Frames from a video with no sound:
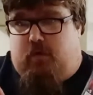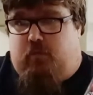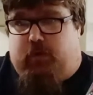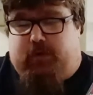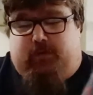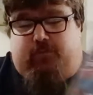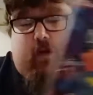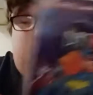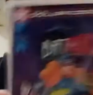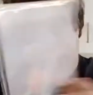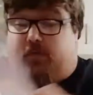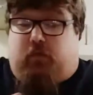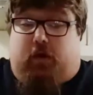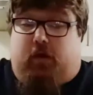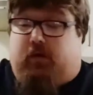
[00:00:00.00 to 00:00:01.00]
which is part of
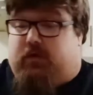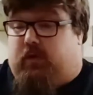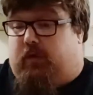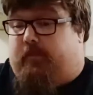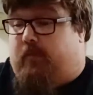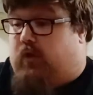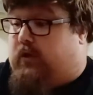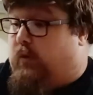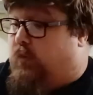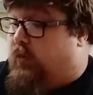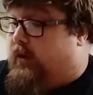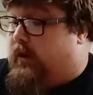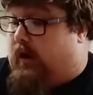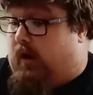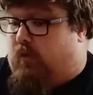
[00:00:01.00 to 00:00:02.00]
the reason why some of the books I
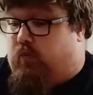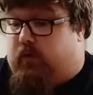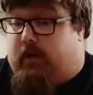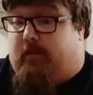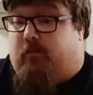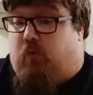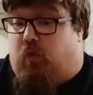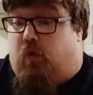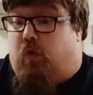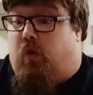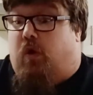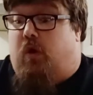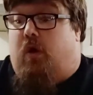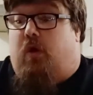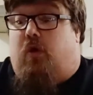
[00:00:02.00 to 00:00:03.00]
wanted
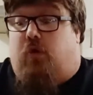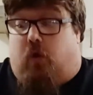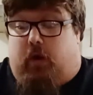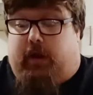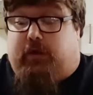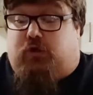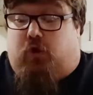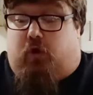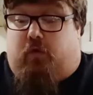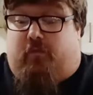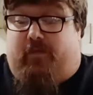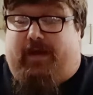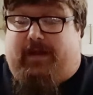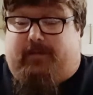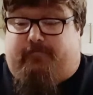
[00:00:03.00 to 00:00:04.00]
more knowledge
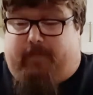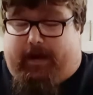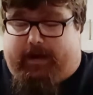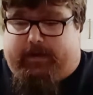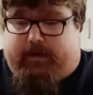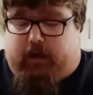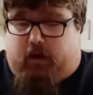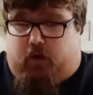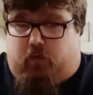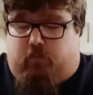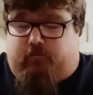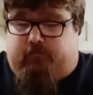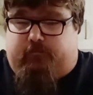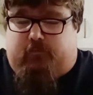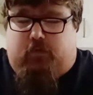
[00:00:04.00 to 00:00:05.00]
of is Batgirl.